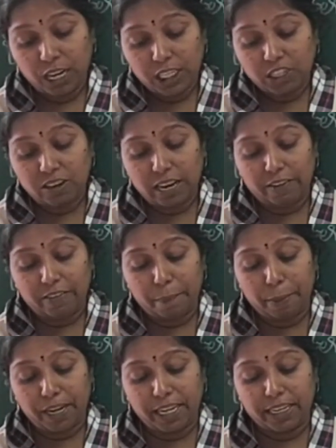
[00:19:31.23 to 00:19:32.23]
She will
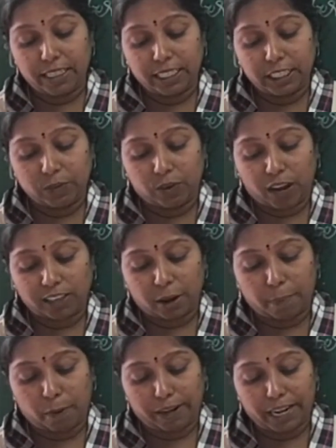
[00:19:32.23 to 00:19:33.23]
never be here since
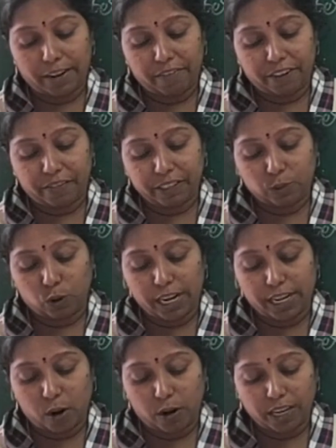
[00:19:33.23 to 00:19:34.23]
father got it. If it was
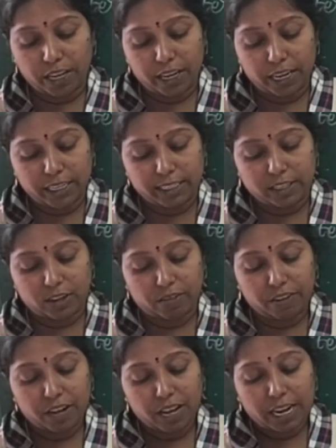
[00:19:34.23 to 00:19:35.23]
only down here instead
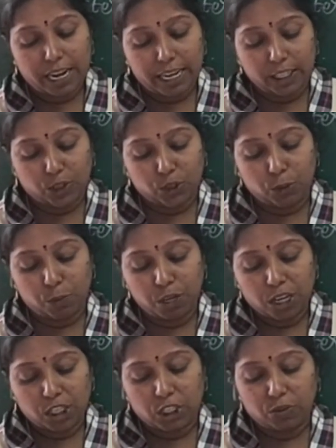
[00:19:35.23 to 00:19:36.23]
of in his
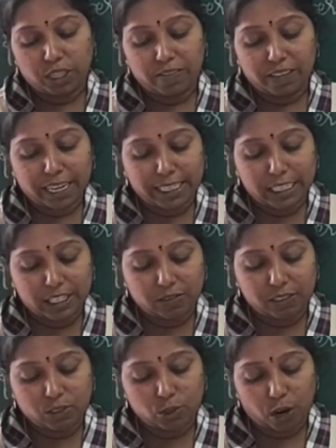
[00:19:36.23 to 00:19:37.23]
room, she would never guess
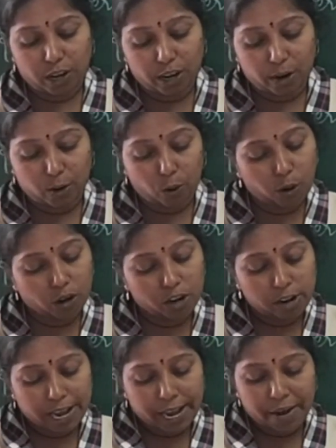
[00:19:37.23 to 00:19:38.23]
it was not our own.
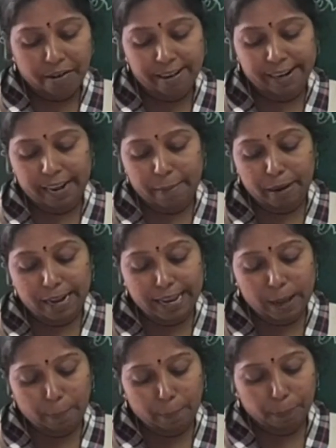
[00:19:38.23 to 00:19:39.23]
Henry,
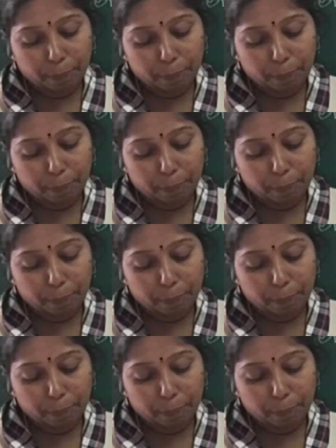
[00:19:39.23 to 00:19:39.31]
Amelia,